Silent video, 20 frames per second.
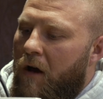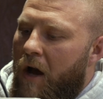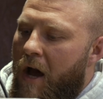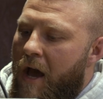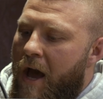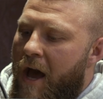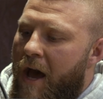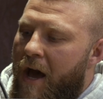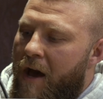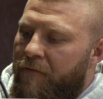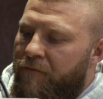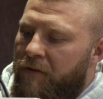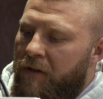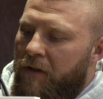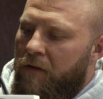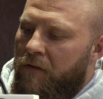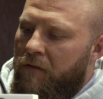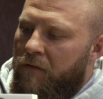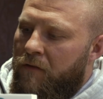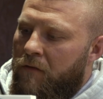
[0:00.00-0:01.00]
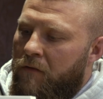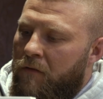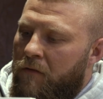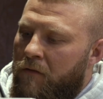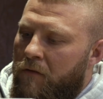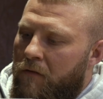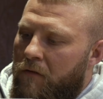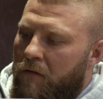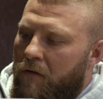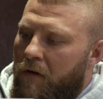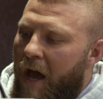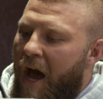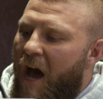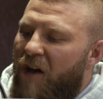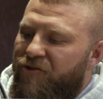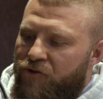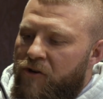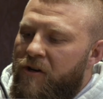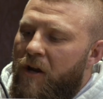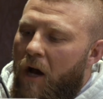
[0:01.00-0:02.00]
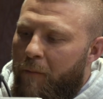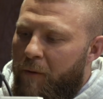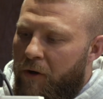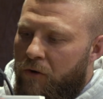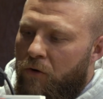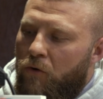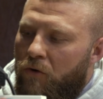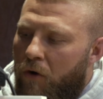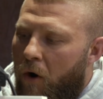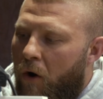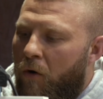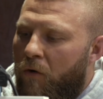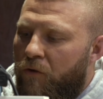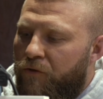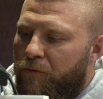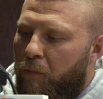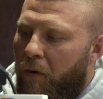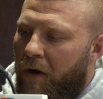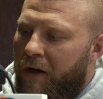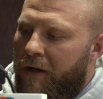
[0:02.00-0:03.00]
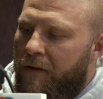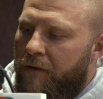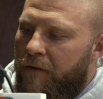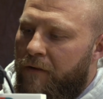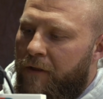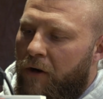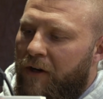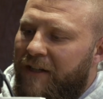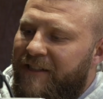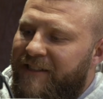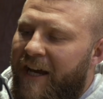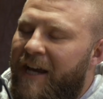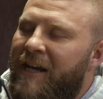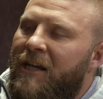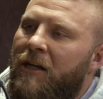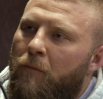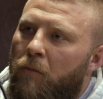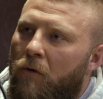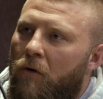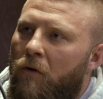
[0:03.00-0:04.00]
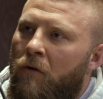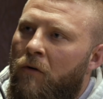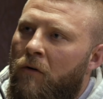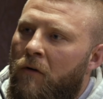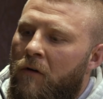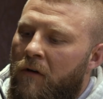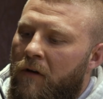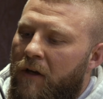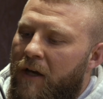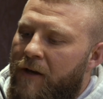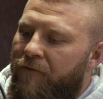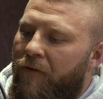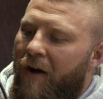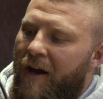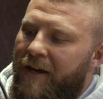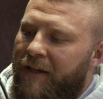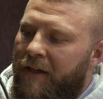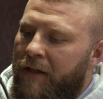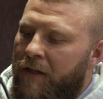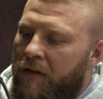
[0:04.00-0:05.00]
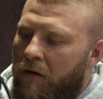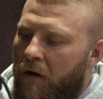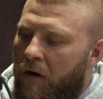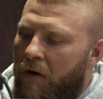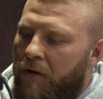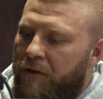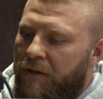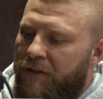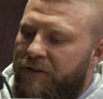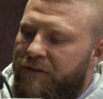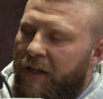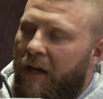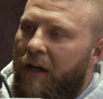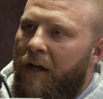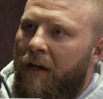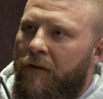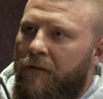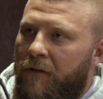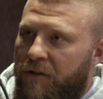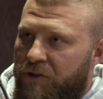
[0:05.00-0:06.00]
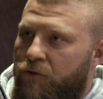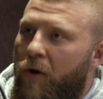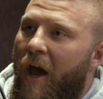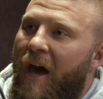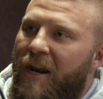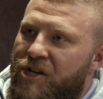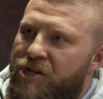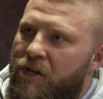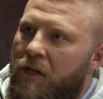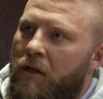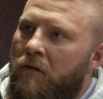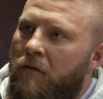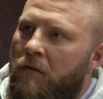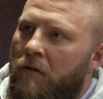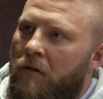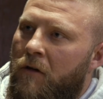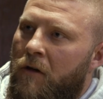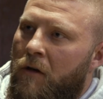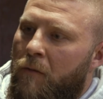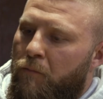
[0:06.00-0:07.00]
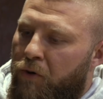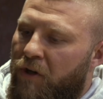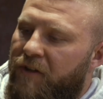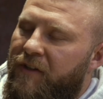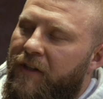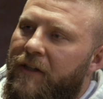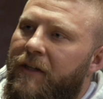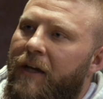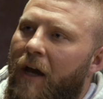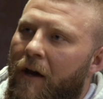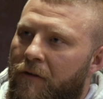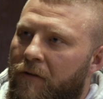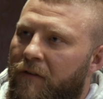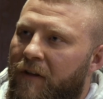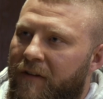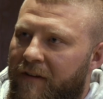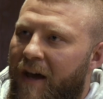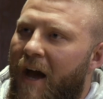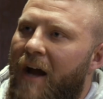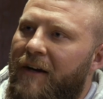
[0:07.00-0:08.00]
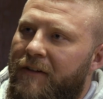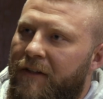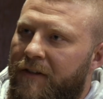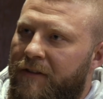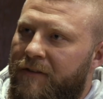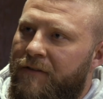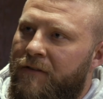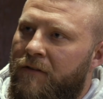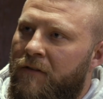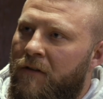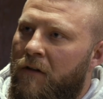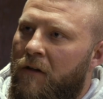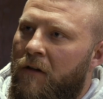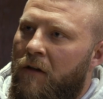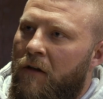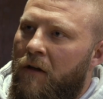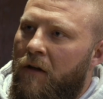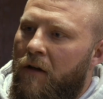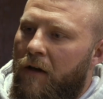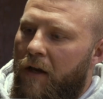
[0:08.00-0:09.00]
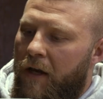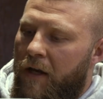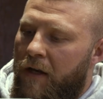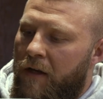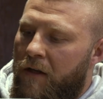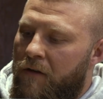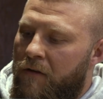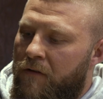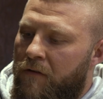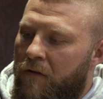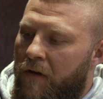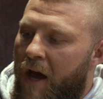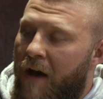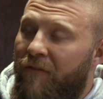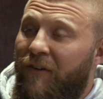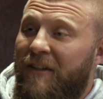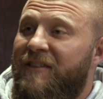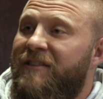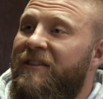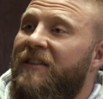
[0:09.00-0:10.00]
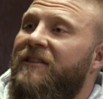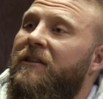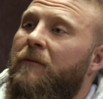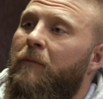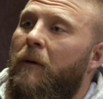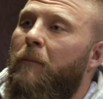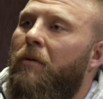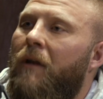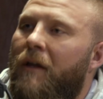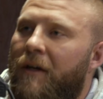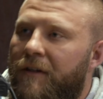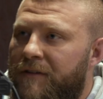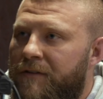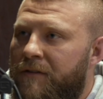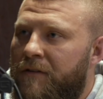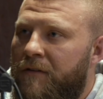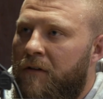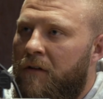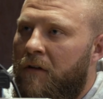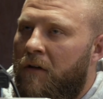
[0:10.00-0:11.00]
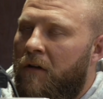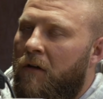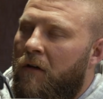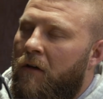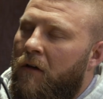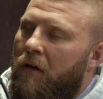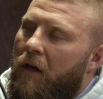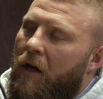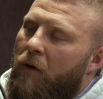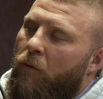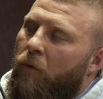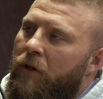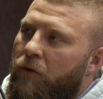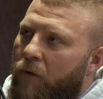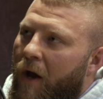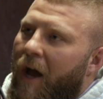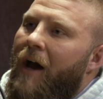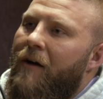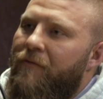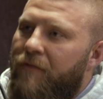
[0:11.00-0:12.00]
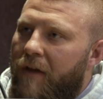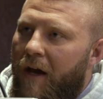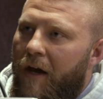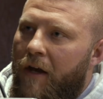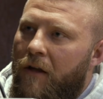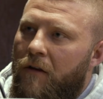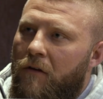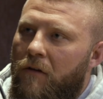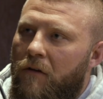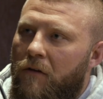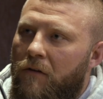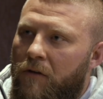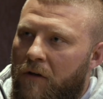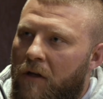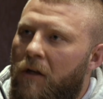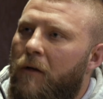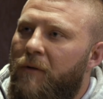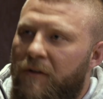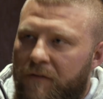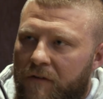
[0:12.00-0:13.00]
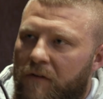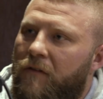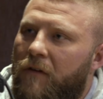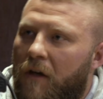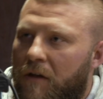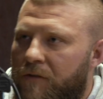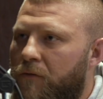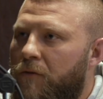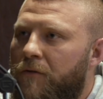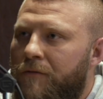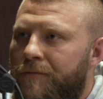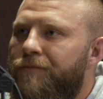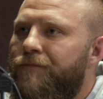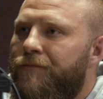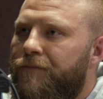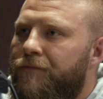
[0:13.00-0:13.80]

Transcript: I have these astronomical goals, but they're attainable if I can understand the strategy, put together the tactics, and have a system in place. And when you have that, you're going to be successful.